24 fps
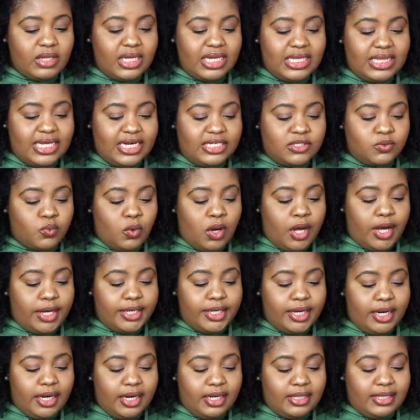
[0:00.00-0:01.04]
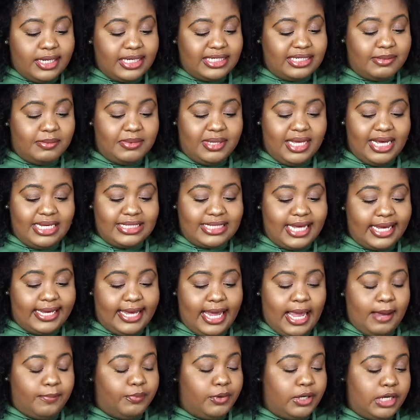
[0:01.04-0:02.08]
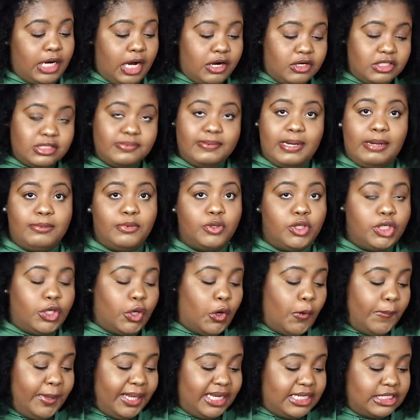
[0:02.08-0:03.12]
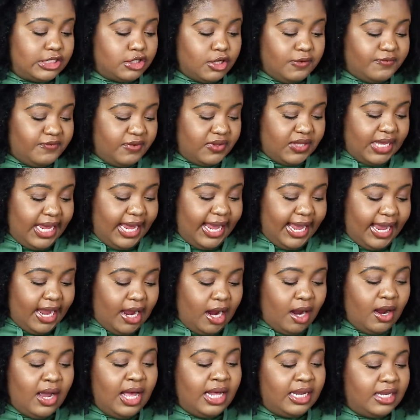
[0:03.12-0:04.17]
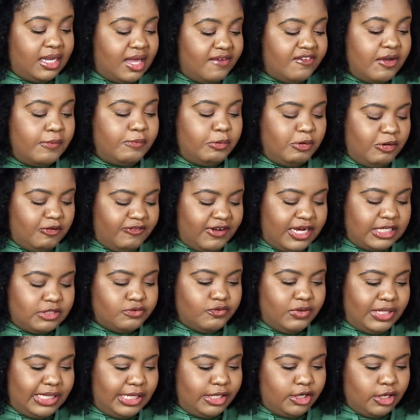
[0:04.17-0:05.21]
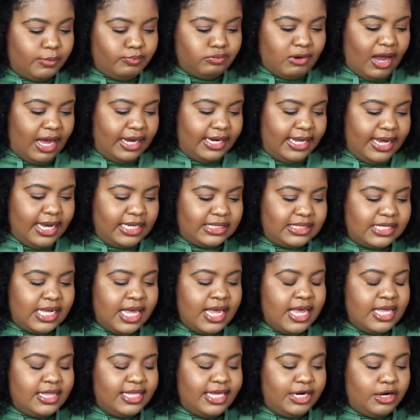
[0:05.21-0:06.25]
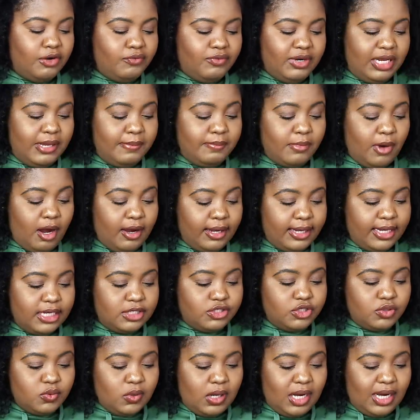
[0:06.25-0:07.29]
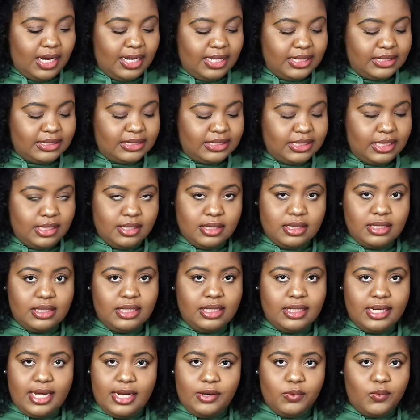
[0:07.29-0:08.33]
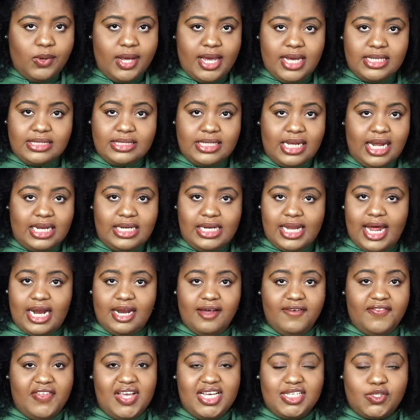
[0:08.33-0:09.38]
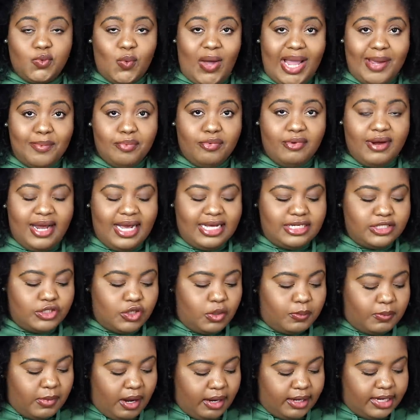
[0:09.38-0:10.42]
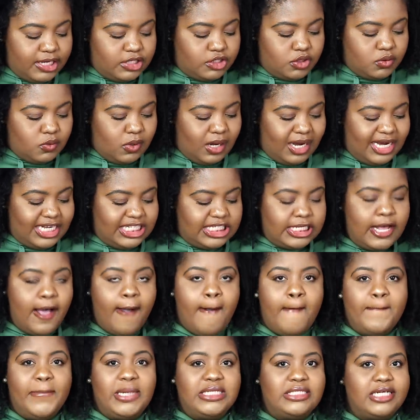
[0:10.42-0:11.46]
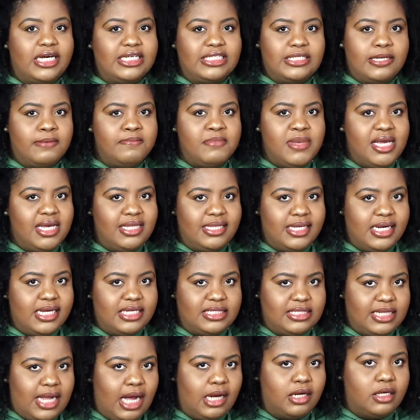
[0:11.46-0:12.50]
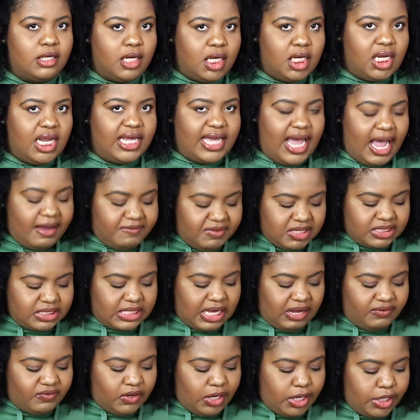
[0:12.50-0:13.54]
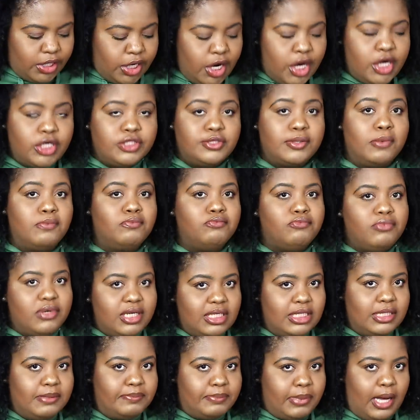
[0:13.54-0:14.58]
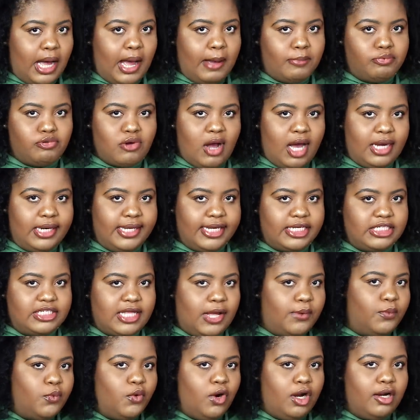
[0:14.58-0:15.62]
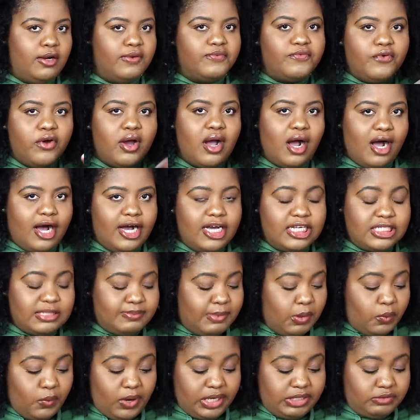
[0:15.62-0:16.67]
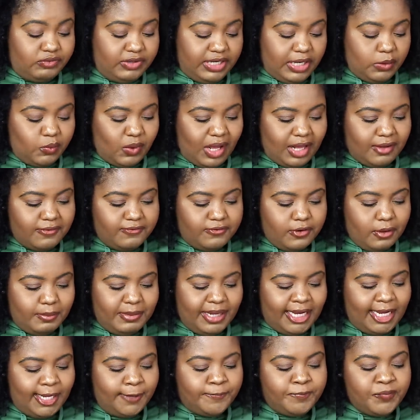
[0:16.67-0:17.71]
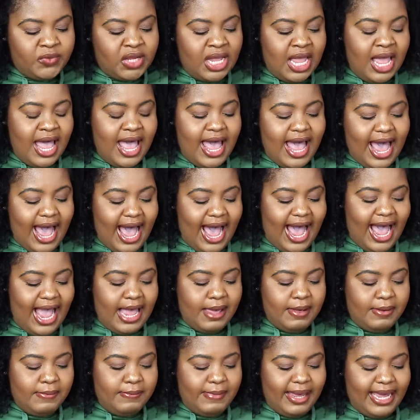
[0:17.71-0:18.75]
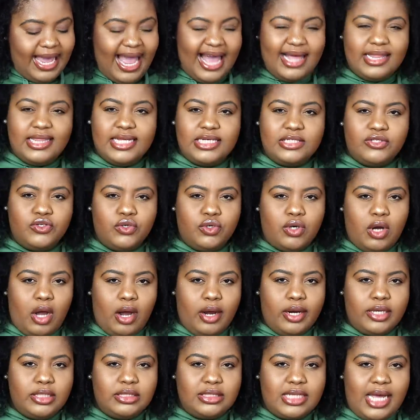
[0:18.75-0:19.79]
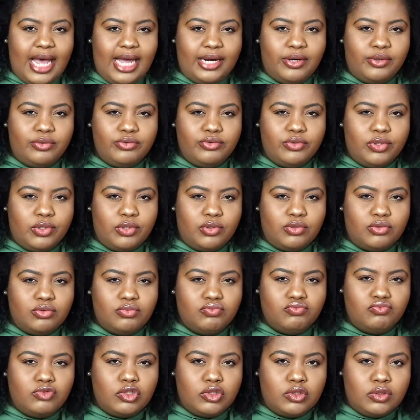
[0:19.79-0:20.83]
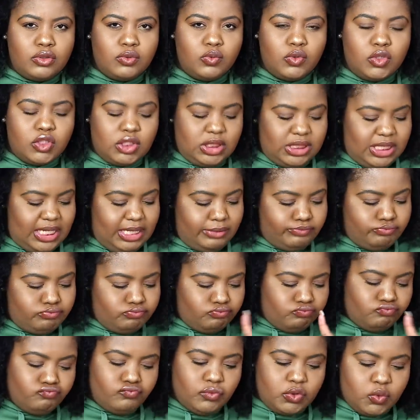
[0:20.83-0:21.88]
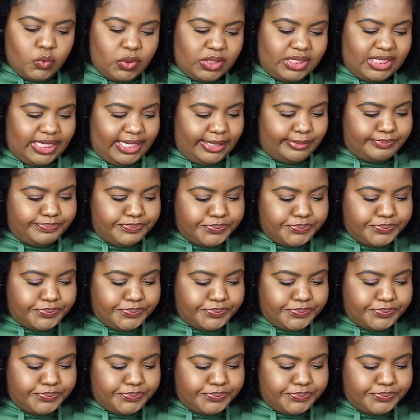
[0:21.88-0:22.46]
There's water, there's some things I can't pronounce, but I'm only hoping it's good for the hair. Living Proof has really good products. They don't really market to us in ways that a lot of these white brands don't market to us, but doesn't mean that it's not good. Like, I've discovered some really bomb products that weren't for us, but worked really well for me. I may add this to cart. I don't know. We'll see. We'll see.